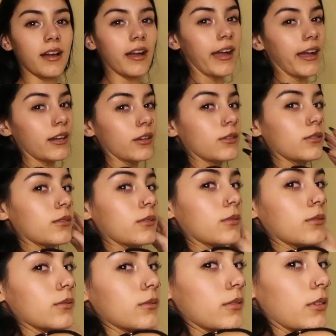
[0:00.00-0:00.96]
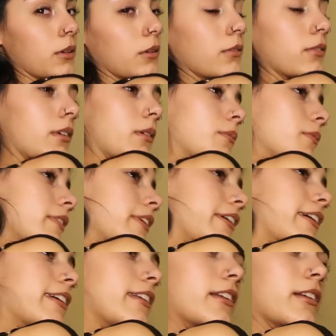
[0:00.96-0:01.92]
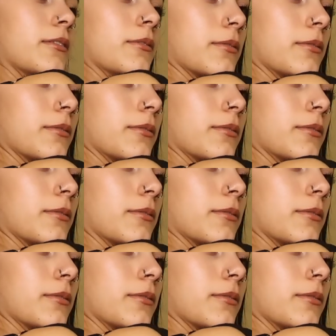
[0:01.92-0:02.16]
I don't know if I'm wearing it